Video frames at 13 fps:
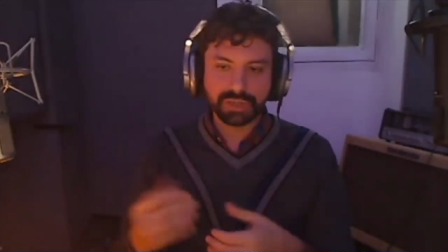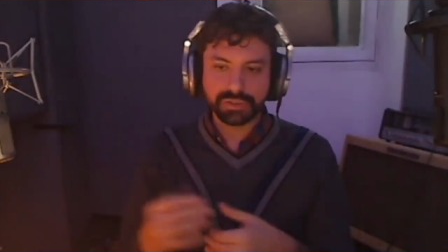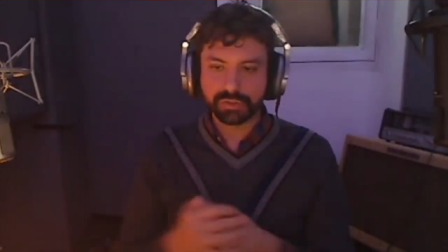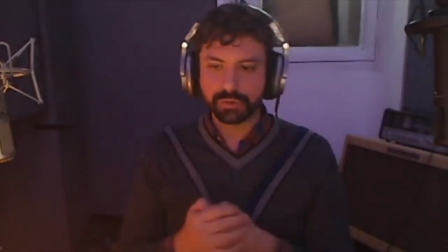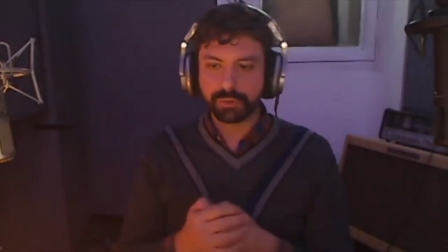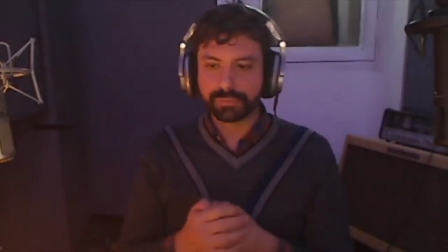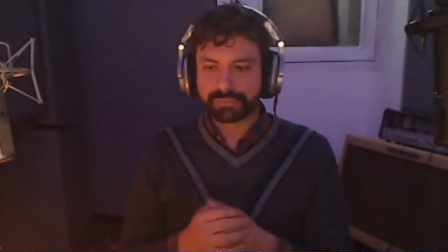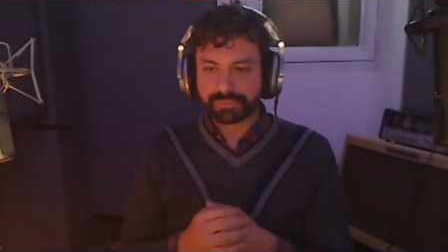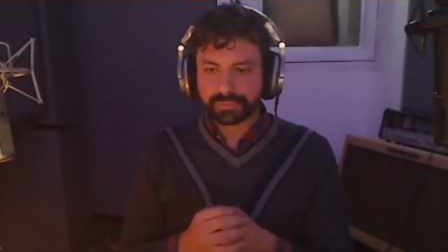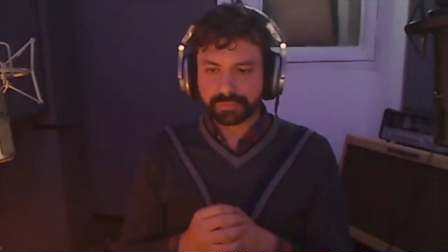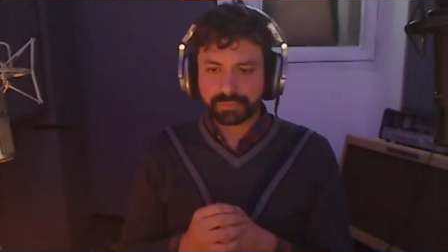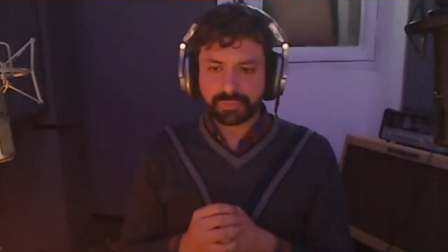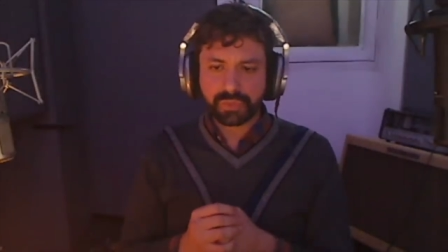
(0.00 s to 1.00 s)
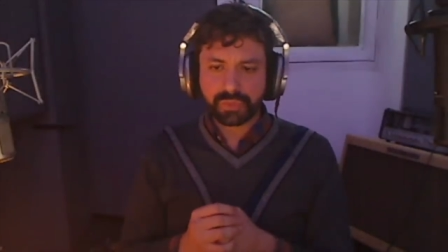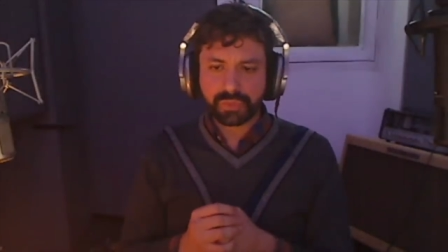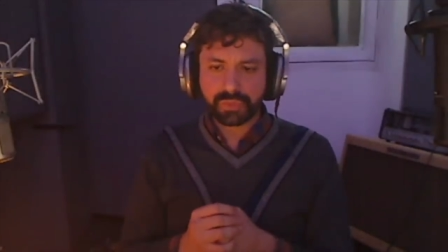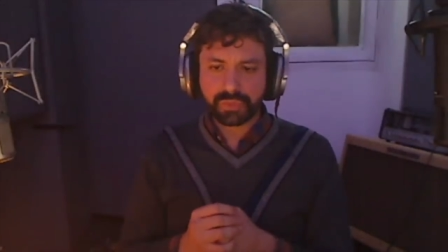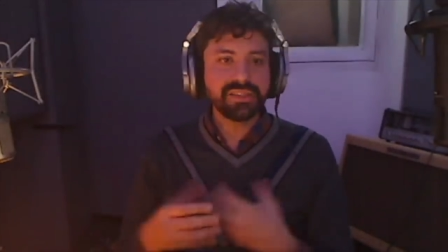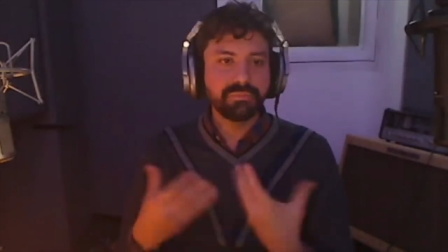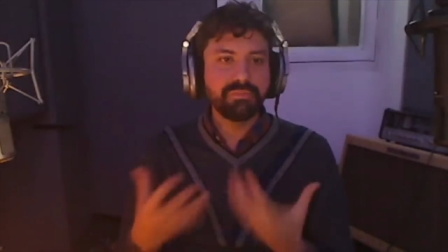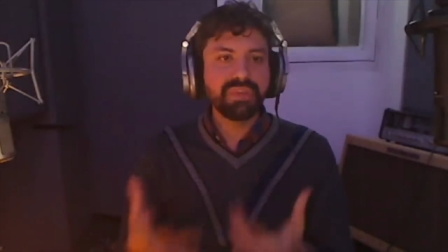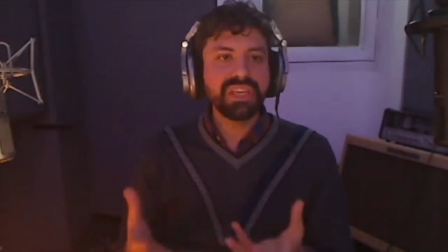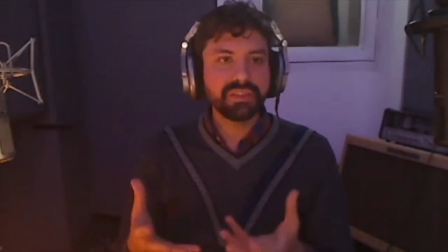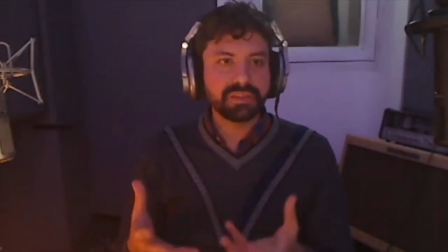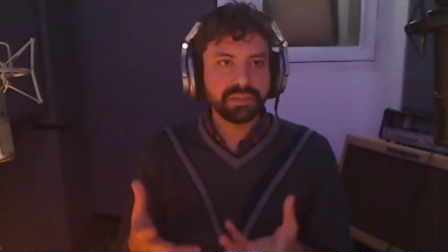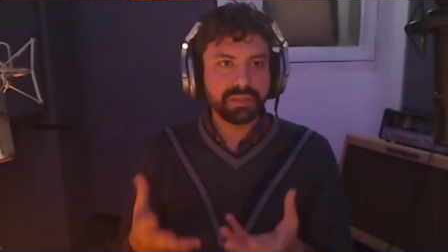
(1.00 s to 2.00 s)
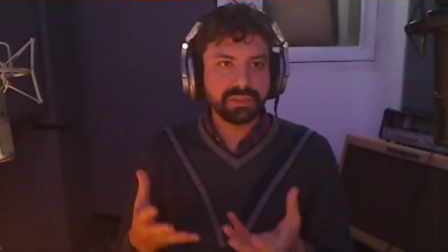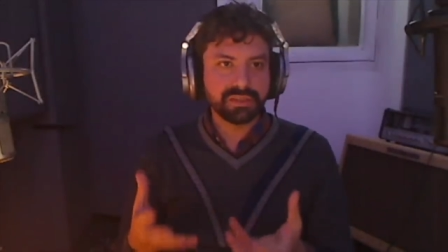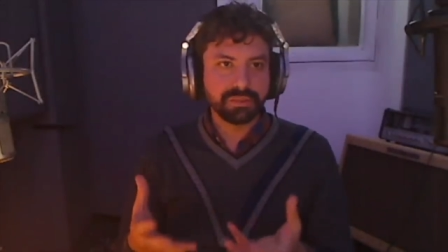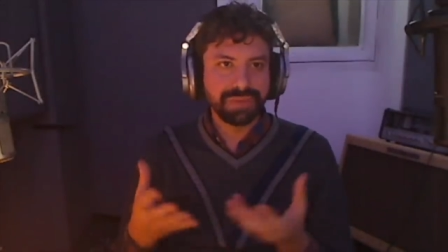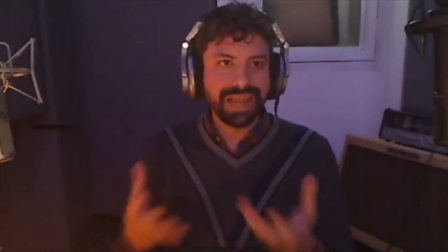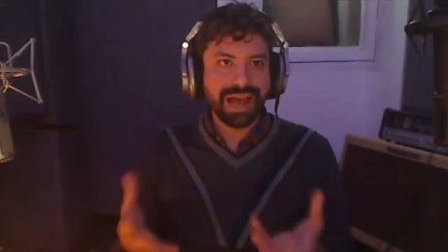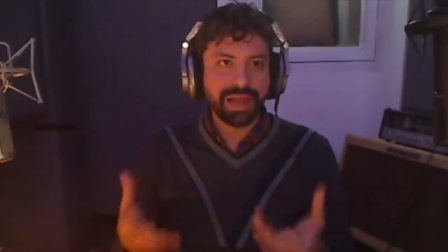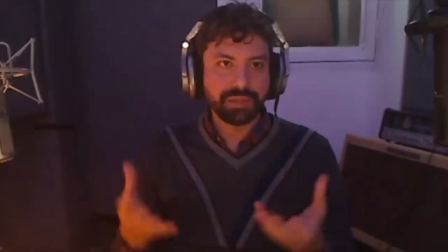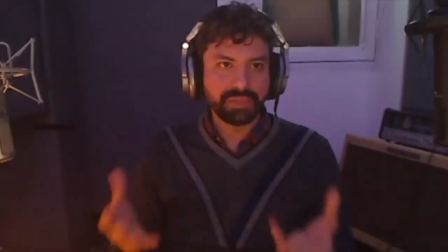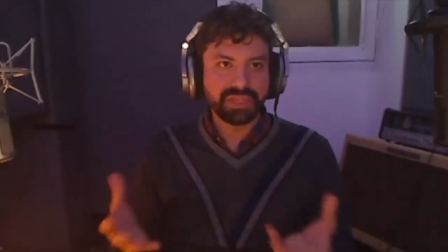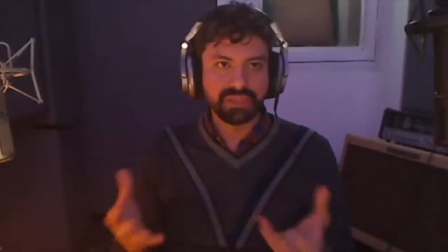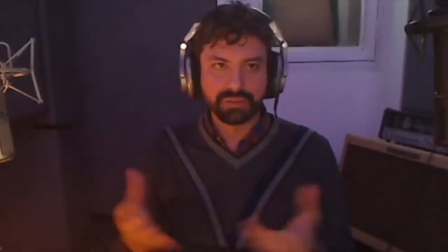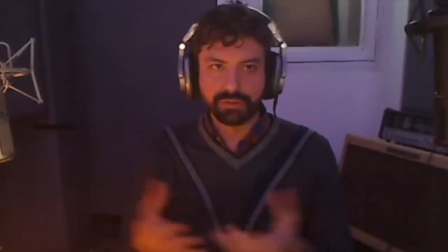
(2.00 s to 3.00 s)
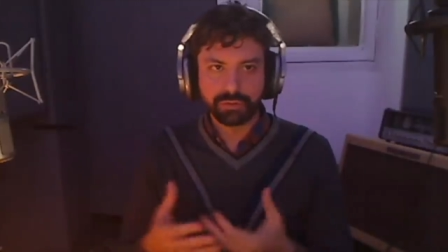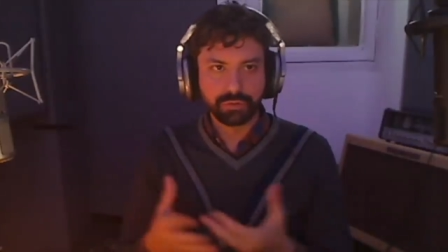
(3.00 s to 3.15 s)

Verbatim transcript: So this bid is a blind bid.